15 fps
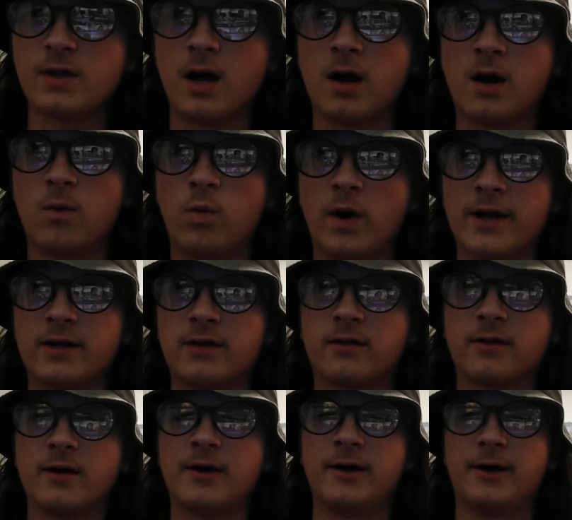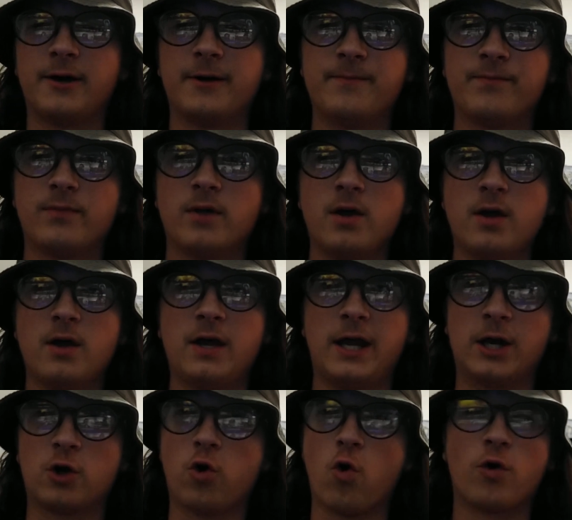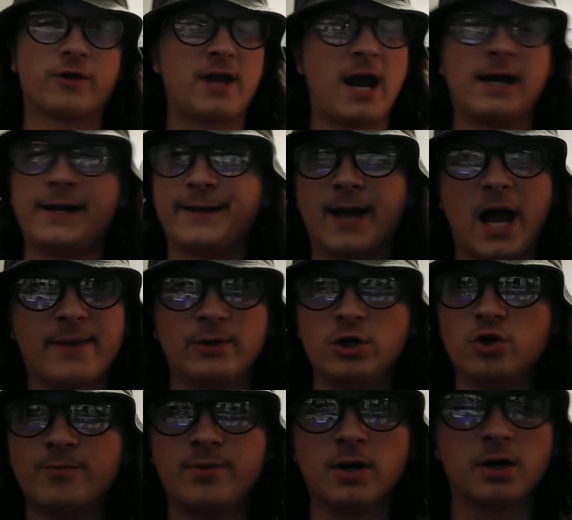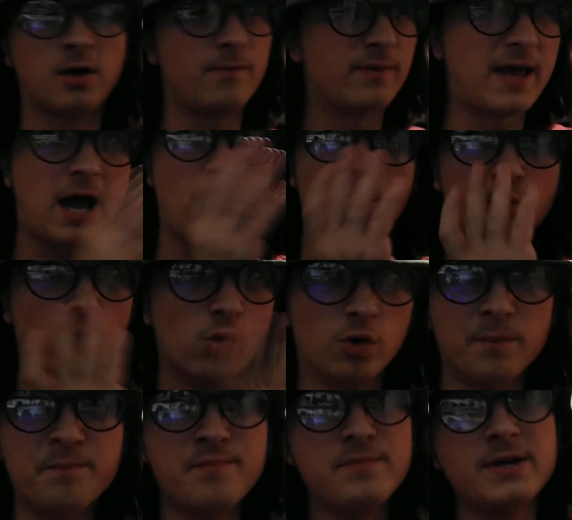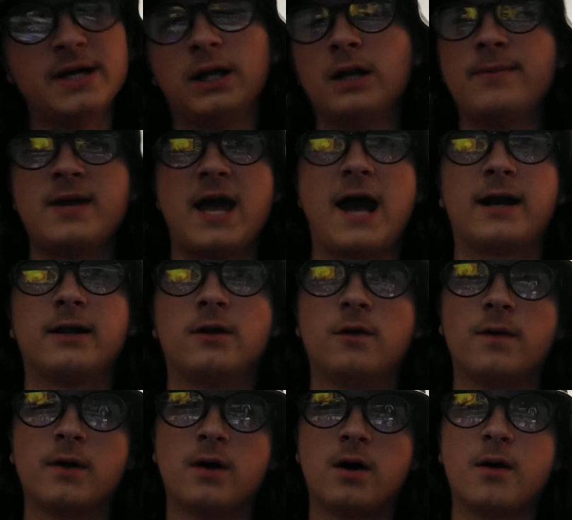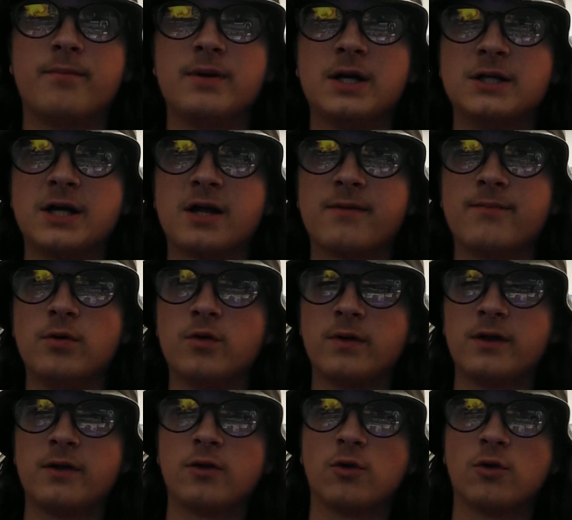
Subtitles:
once, and of course, anytime a new book comes out, will immediately be added to the BJ's Boozy